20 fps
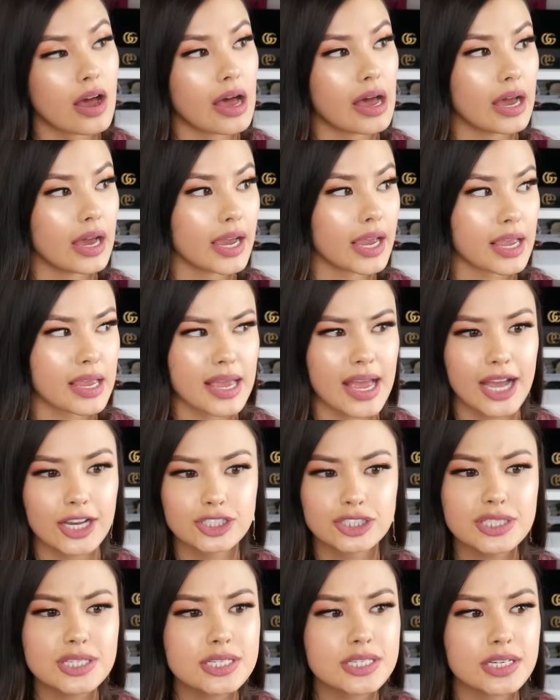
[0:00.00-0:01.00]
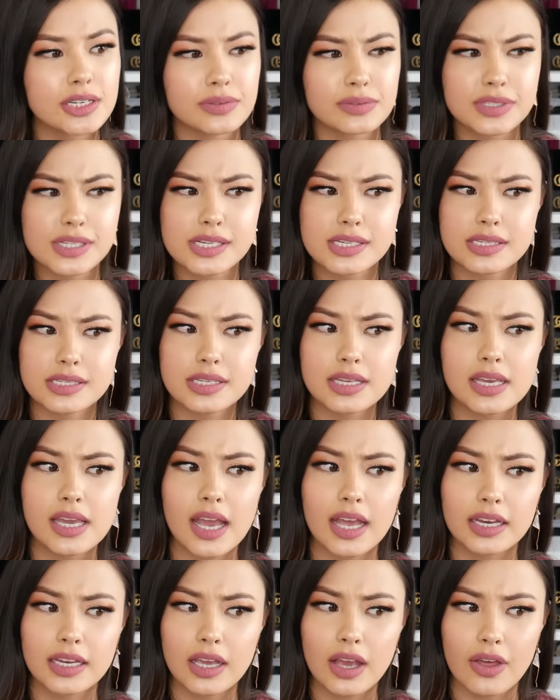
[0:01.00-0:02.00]
I actually didn't really see
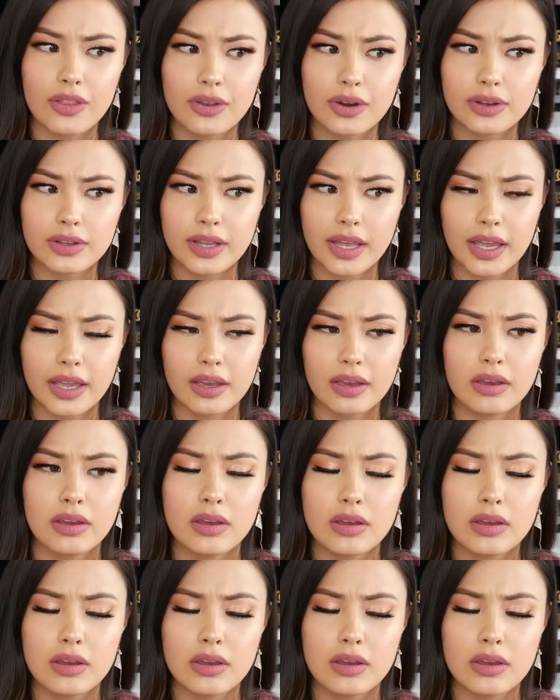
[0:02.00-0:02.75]
any other like